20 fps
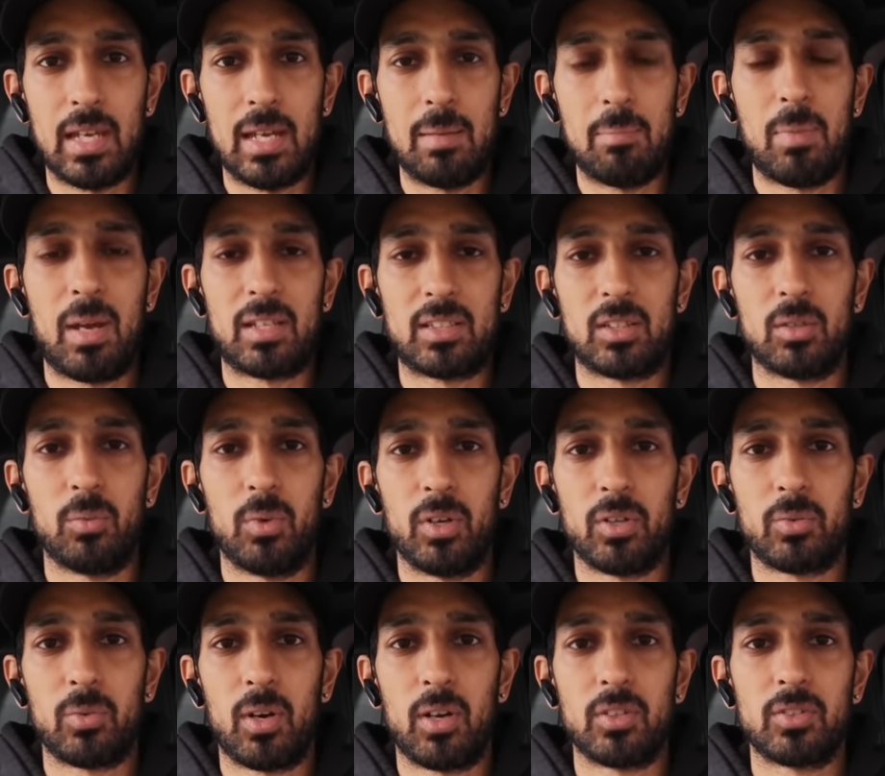it makes it
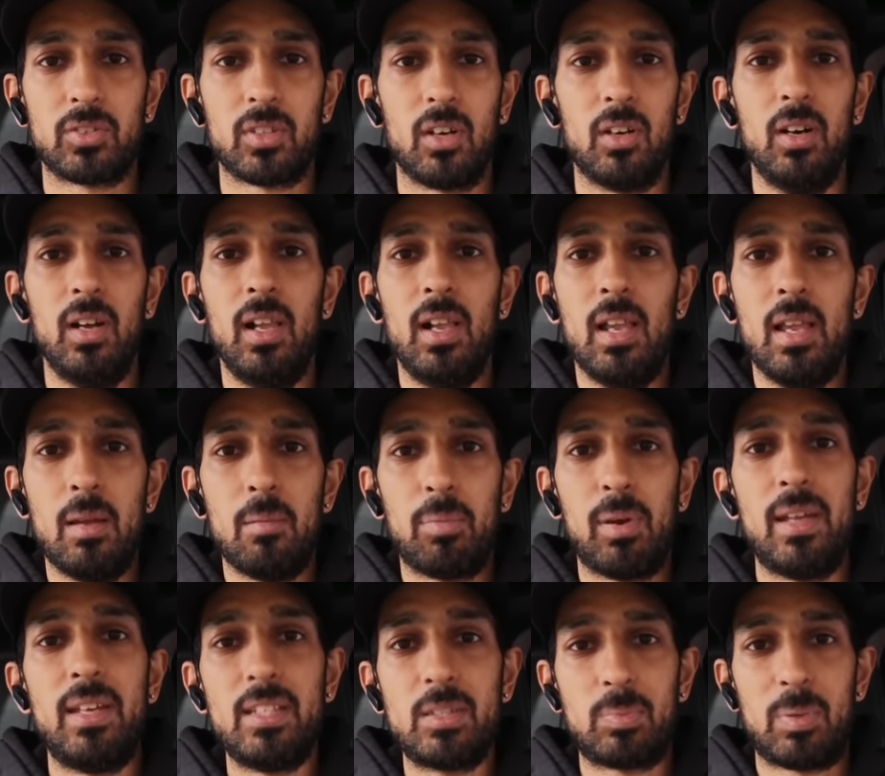worthwhile. So
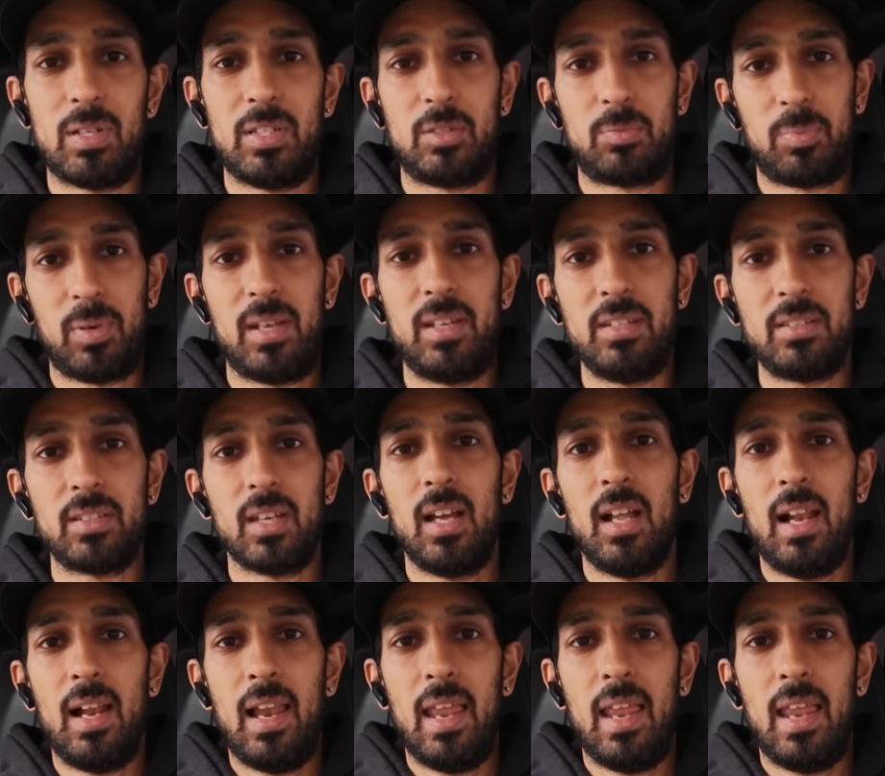please, please, please,